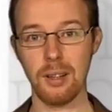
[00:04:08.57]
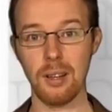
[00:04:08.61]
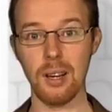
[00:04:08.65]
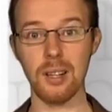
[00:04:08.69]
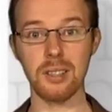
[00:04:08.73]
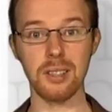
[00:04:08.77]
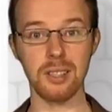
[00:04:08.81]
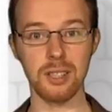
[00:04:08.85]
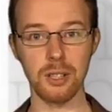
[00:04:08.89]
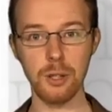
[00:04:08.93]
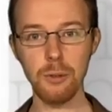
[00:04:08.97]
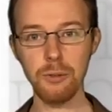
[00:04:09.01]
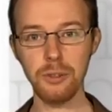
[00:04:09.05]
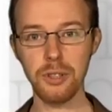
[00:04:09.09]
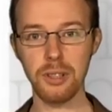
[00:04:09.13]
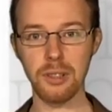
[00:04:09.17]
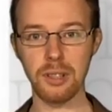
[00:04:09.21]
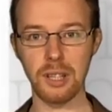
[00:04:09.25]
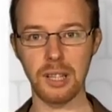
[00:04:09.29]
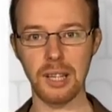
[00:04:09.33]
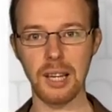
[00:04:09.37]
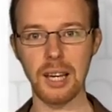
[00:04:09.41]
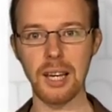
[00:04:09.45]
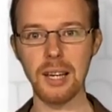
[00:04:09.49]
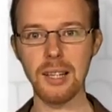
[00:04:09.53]
As is
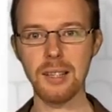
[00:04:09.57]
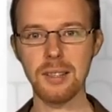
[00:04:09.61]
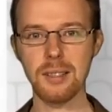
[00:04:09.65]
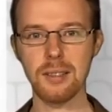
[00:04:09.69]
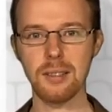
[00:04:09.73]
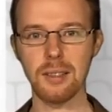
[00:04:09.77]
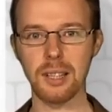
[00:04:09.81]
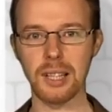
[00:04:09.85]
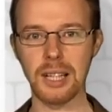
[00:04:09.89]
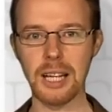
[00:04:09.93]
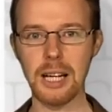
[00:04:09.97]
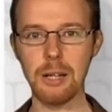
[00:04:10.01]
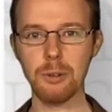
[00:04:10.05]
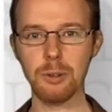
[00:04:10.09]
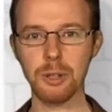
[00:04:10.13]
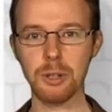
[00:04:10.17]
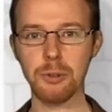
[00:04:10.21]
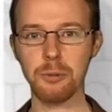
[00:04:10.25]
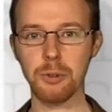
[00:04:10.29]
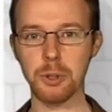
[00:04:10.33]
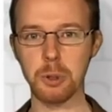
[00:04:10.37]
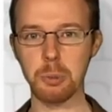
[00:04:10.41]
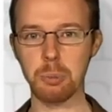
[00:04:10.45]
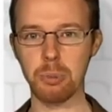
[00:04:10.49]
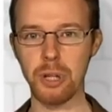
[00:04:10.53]
often the case,
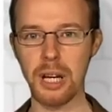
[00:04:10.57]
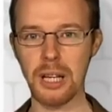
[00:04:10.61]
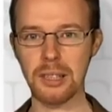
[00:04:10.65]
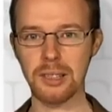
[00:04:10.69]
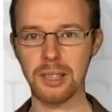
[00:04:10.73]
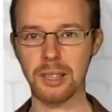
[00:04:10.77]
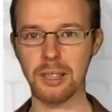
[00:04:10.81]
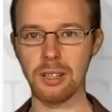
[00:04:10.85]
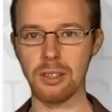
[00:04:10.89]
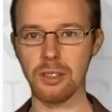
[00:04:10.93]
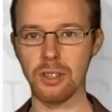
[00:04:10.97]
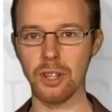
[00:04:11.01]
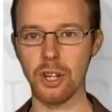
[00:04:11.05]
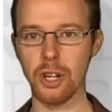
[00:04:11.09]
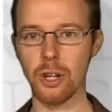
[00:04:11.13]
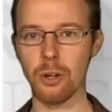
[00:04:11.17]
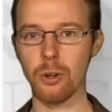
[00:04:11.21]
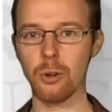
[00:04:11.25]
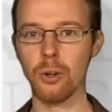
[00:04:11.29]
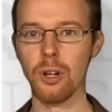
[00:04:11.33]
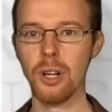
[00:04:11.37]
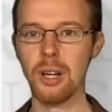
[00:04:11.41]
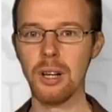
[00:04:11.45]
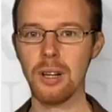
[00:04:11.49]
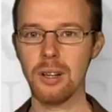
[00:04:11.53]
accounting for the practical
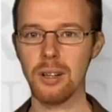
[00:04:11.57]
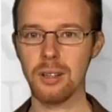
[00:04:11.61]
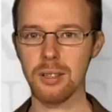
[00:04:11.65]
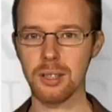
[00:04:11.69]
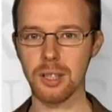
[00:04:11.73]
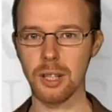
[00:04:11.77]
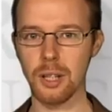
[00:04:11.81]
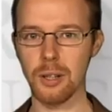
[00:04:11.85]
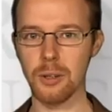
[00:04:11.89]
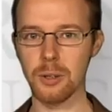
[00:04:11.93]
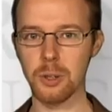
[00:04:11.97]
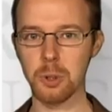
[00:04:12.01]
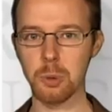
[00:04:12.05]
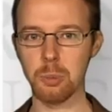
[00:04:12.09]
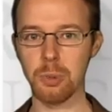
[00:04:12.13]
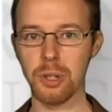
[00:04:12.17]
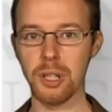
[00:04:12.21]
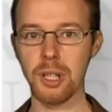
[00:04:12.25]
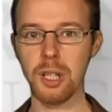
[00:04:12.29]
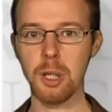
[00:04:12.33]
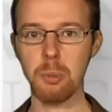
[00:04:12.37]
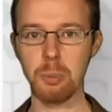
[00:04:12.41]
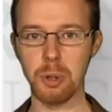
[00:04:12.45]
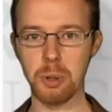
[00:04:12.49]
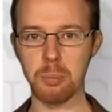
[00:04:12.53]
no is going to
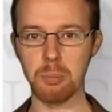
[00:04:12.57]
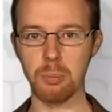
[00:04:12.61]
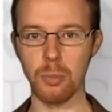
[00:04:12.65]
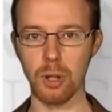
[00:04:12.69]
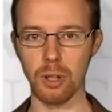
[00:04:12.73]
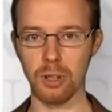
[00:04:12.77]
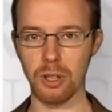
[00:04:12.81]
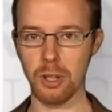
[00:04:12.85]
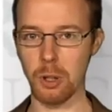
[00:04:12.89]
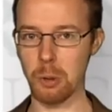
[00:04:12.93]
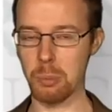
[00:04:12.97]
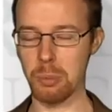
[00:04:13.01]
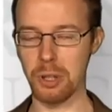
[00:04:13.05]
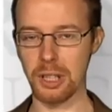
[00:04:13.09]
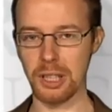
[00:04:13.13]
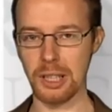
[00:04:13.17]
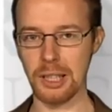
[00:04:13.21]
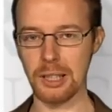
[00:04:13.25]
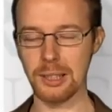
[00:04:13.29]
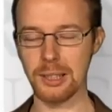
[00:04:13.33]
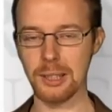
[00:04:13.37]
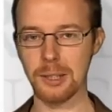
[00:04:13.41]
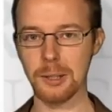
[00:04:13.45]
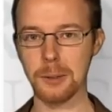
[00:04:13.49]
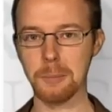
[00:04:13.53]
be a bit more
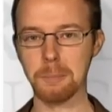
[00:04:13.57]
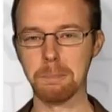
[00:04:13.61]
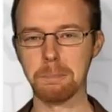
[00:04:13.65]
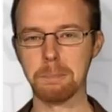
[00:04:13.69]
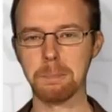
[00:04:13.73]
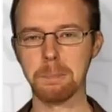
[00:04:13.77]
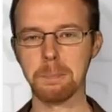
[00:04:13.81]
complicated.